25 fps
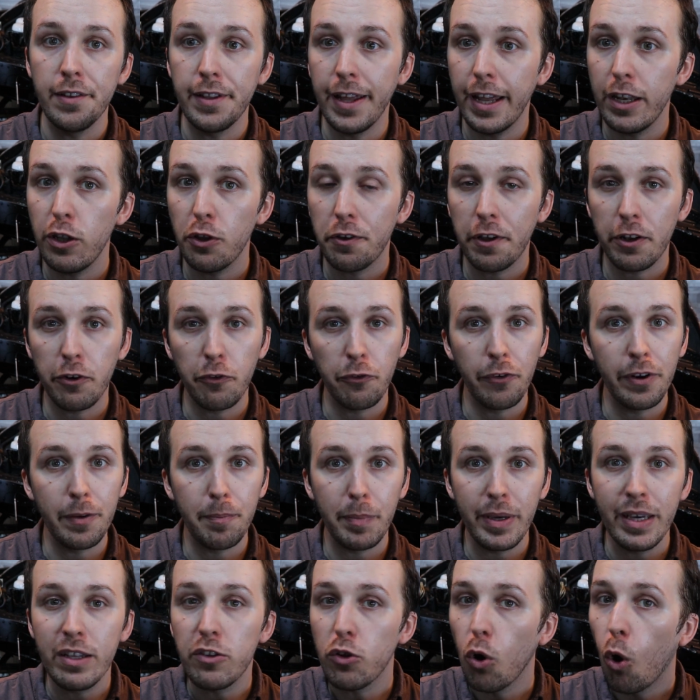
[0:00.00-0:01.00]
then you can
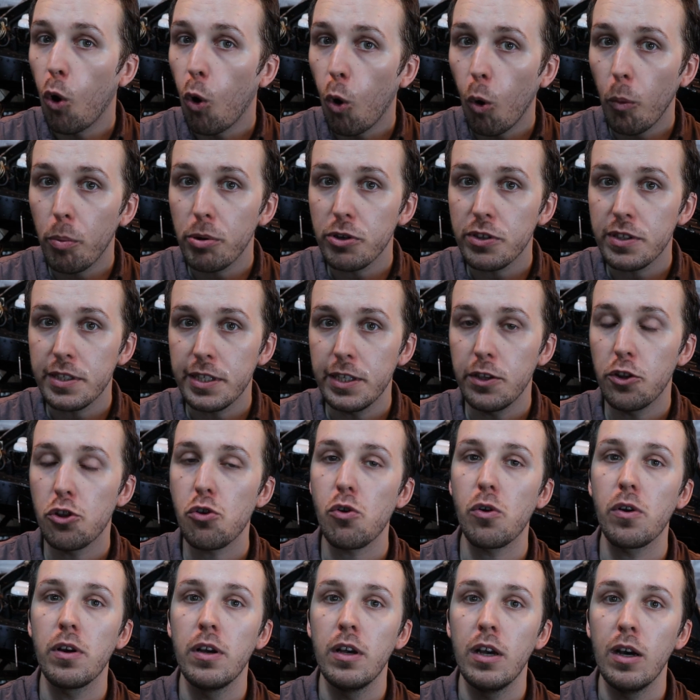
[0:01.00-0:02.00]
repeat the whole
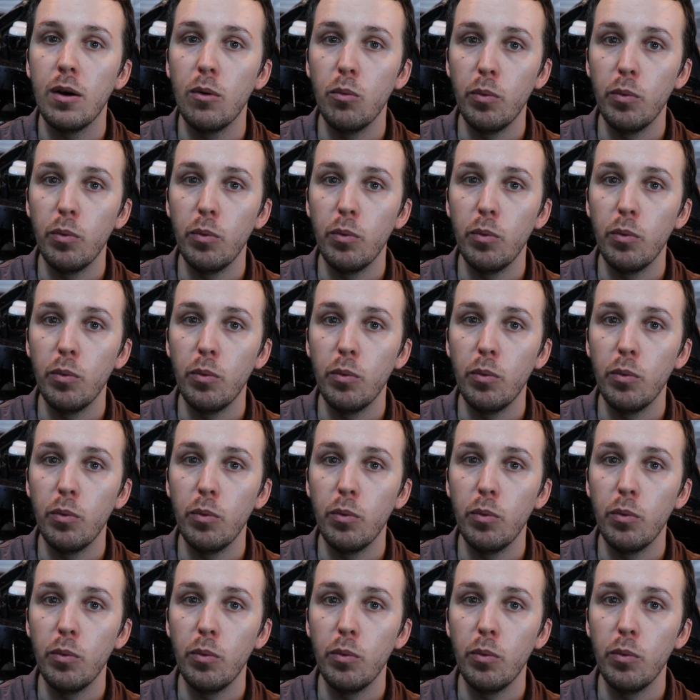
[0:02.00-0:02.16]
procedure